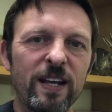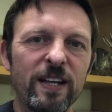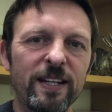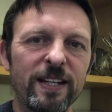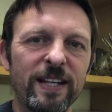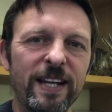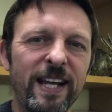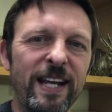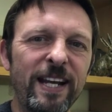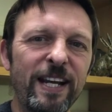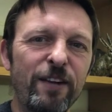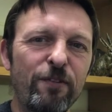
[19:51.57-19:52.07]

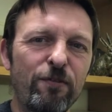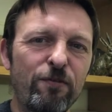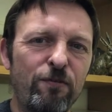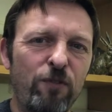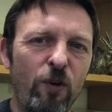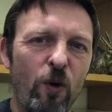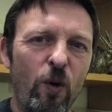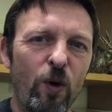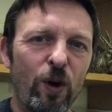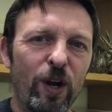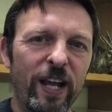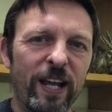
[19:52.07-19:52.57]
nearly
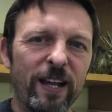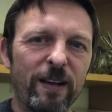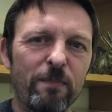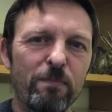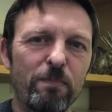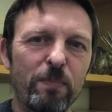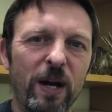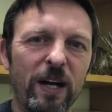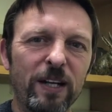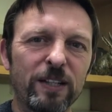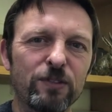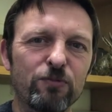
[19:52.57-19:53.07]
falling
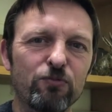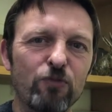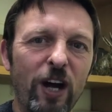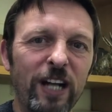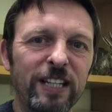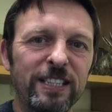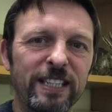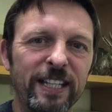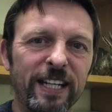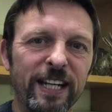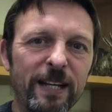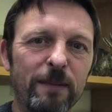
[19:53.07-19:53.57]
but
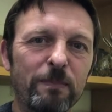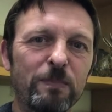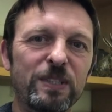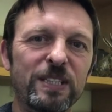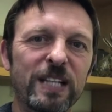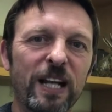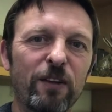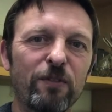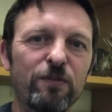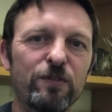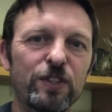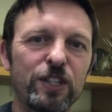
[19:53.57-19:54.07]
righting
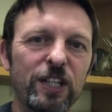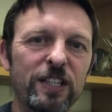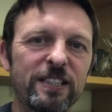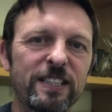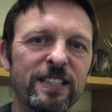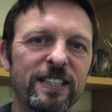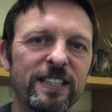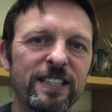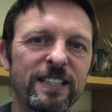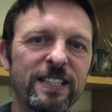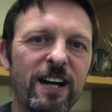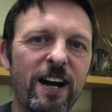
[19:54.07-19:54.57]
himself
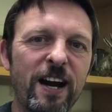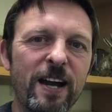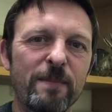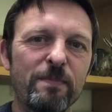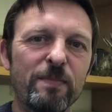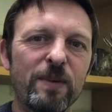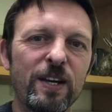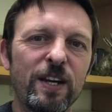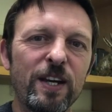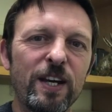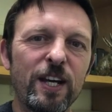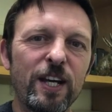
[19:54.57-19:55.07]
just in
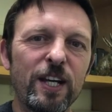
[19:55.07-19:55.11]
time